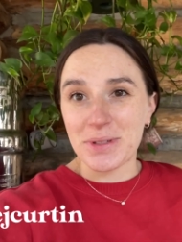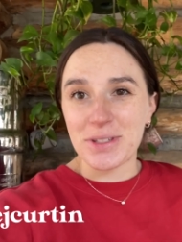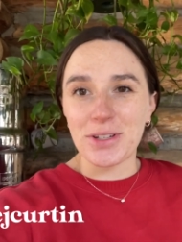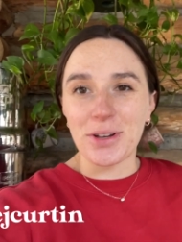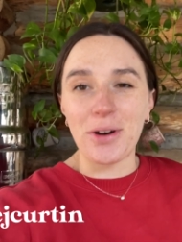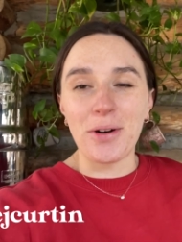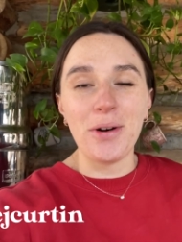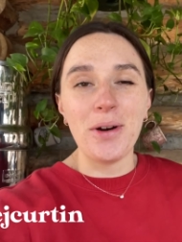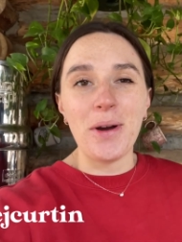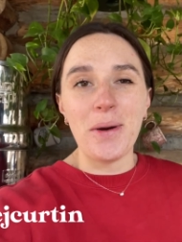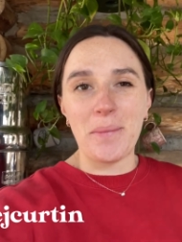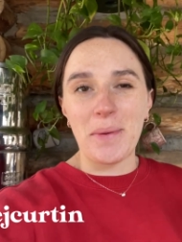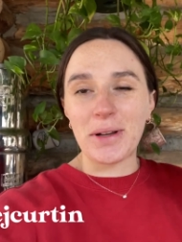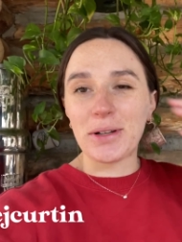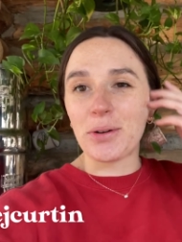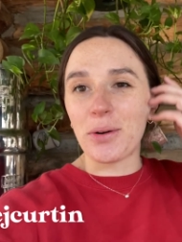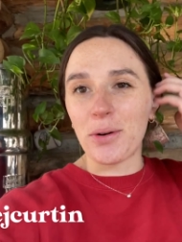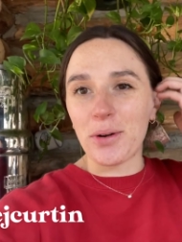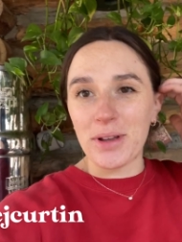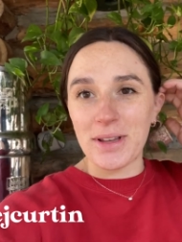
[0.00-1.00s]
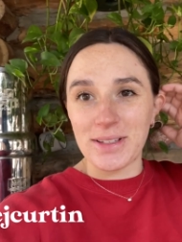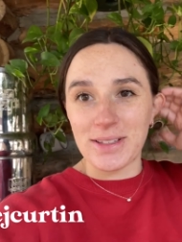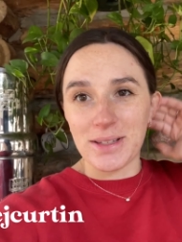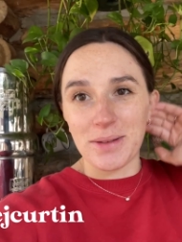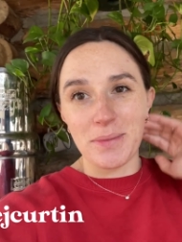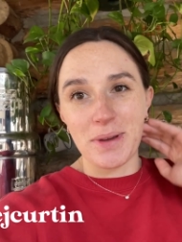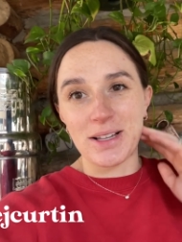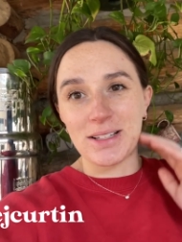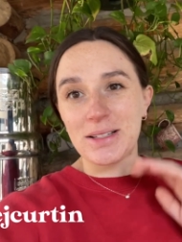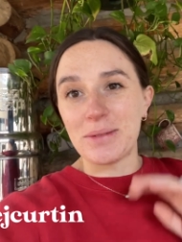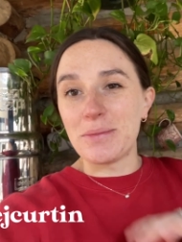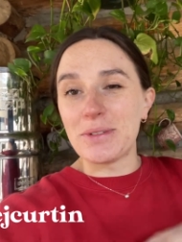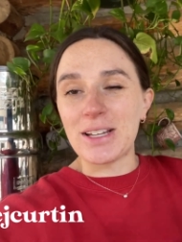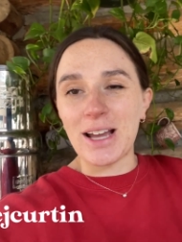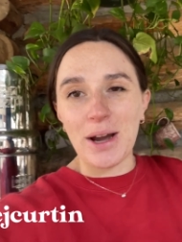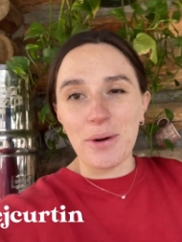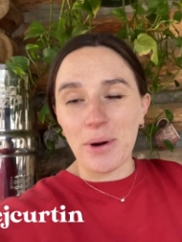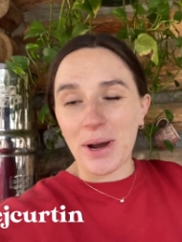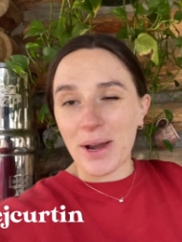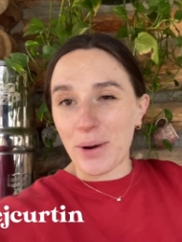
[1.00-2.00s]
So my goal is to make some
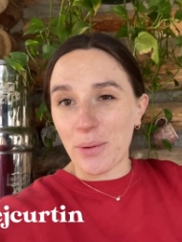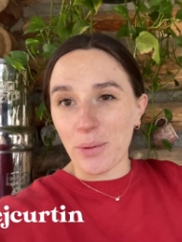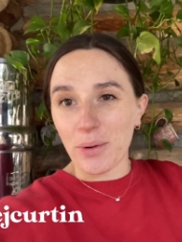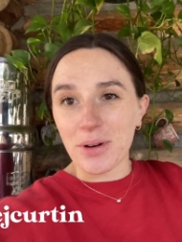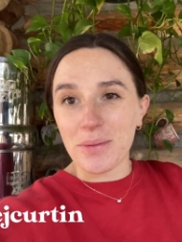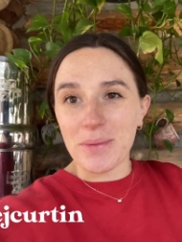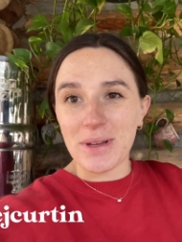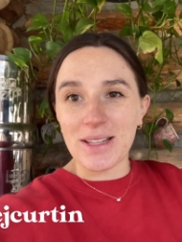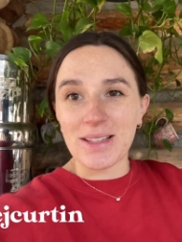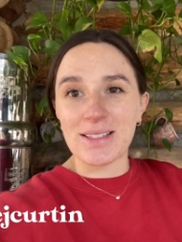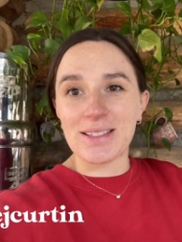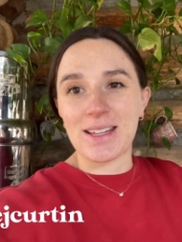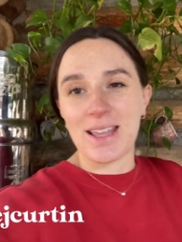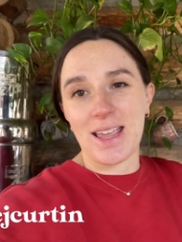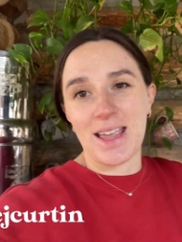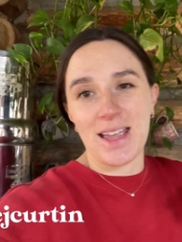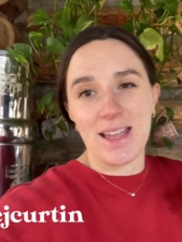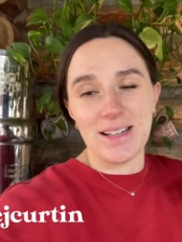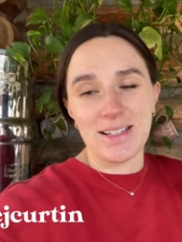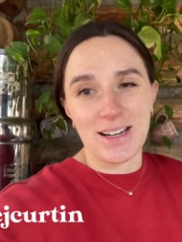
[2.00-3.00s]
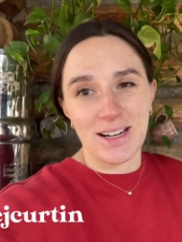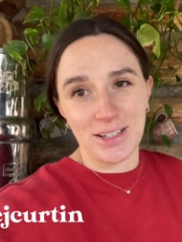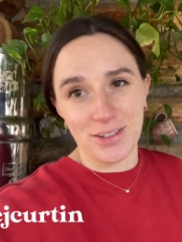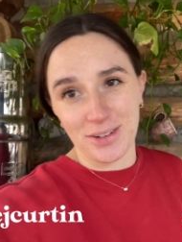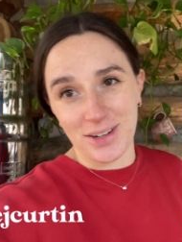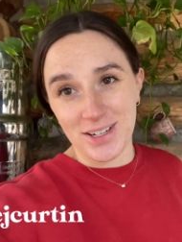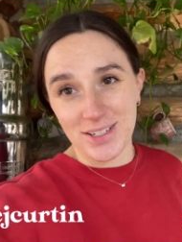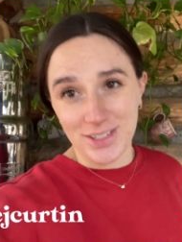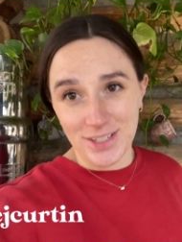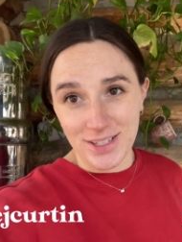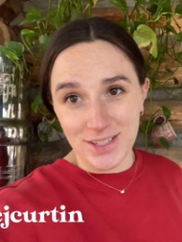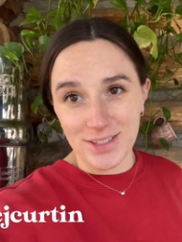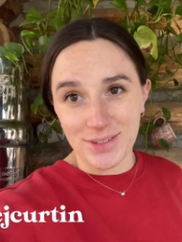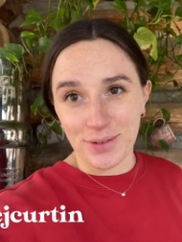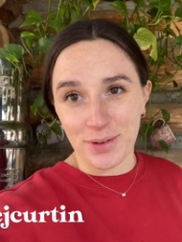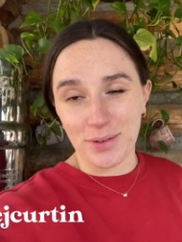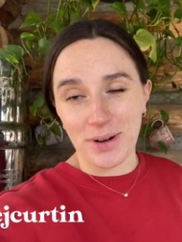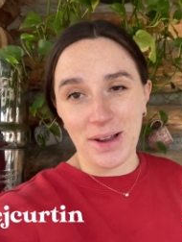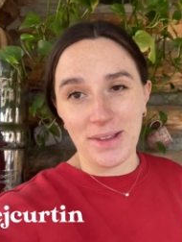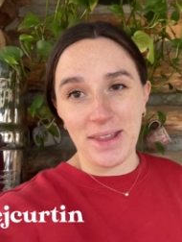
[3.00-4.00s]
DIY ornaments and decorations
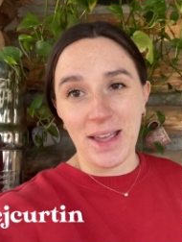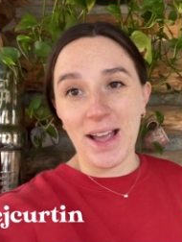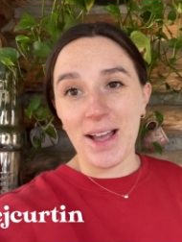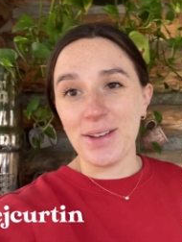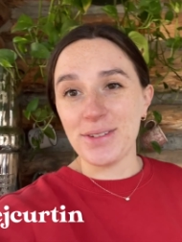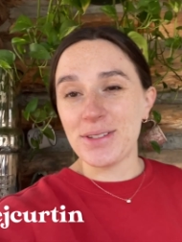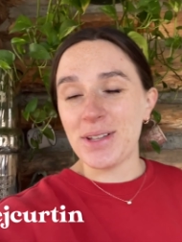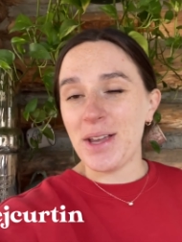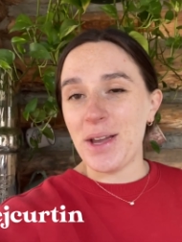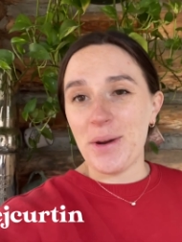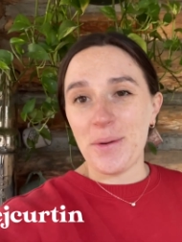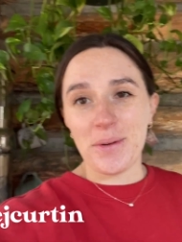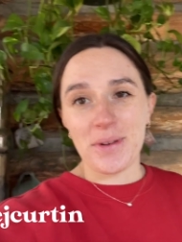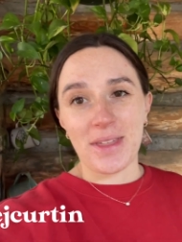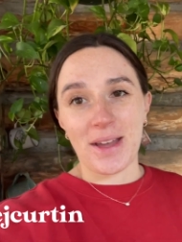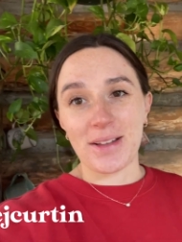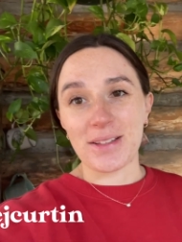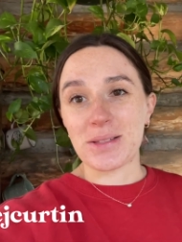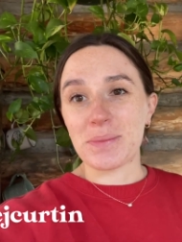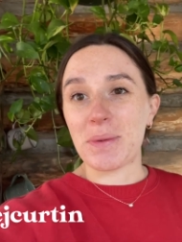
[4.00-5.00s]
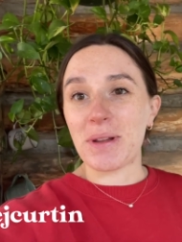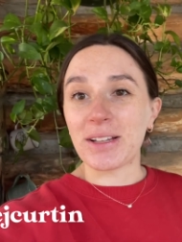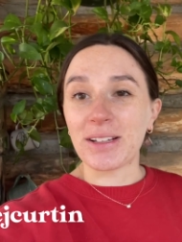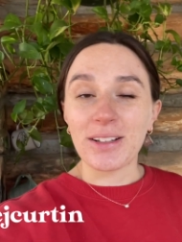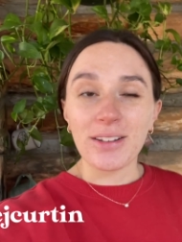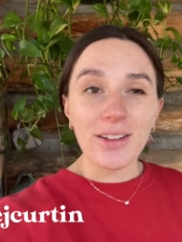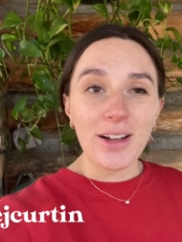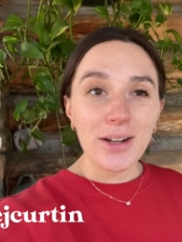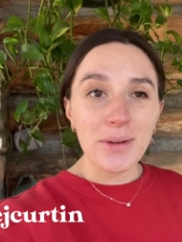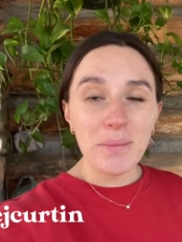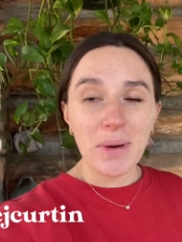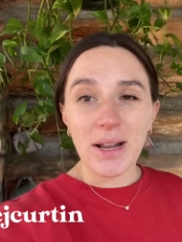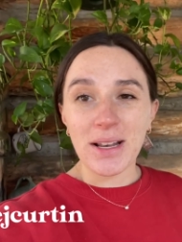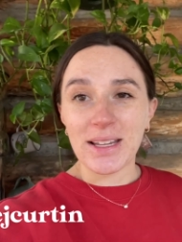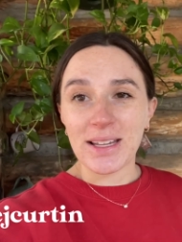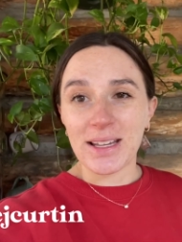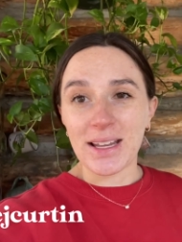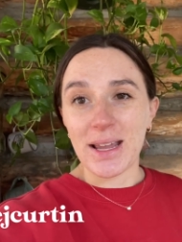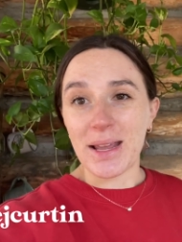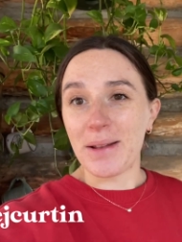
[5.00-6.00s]
for around the house without spending a lot of
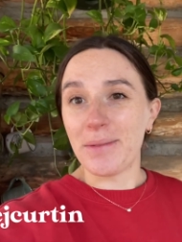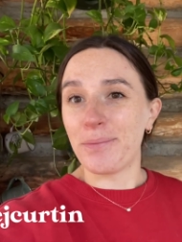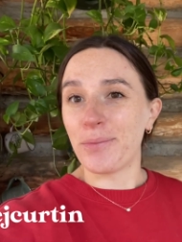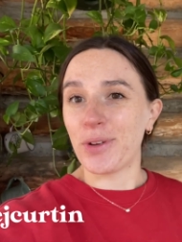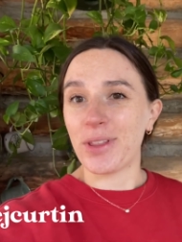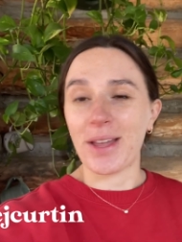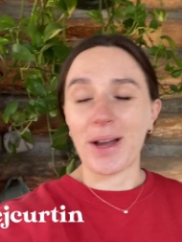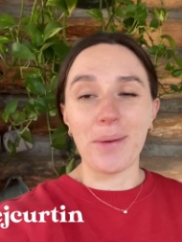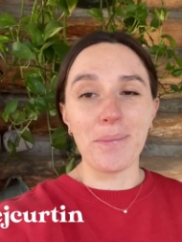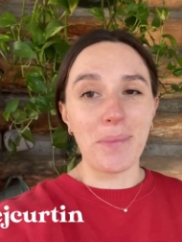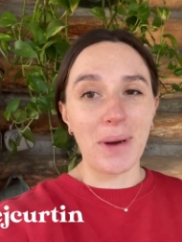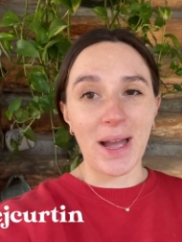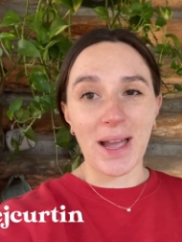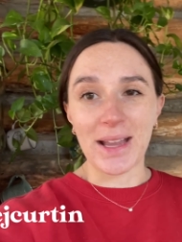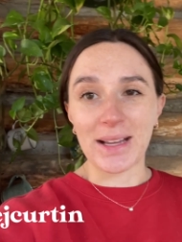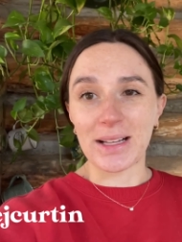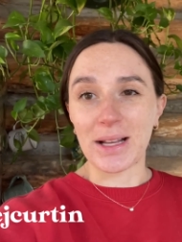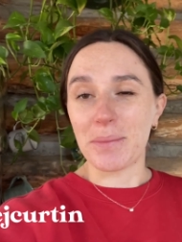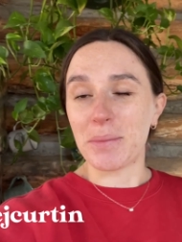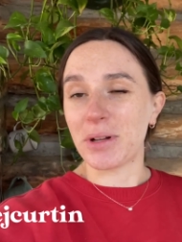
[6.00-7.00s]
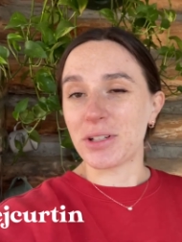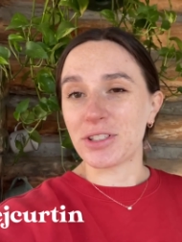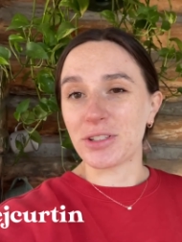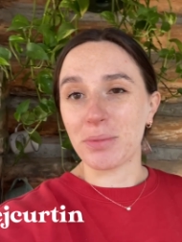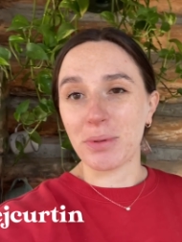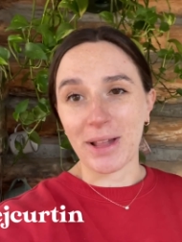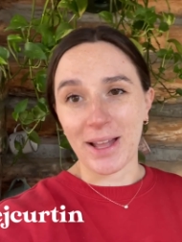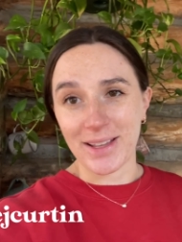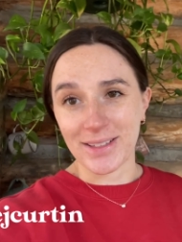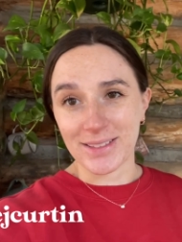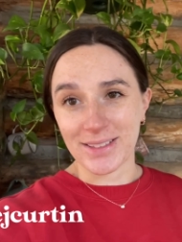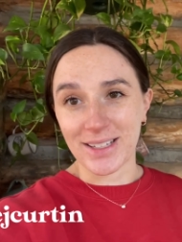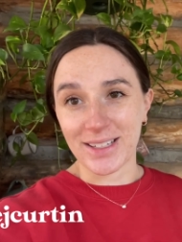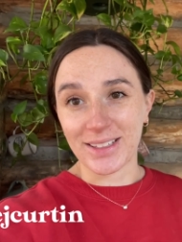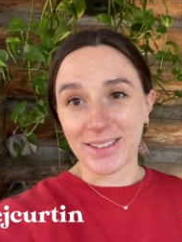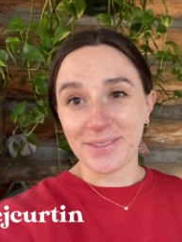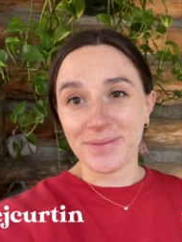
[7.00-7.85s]
money and without buying a bunch of plastic.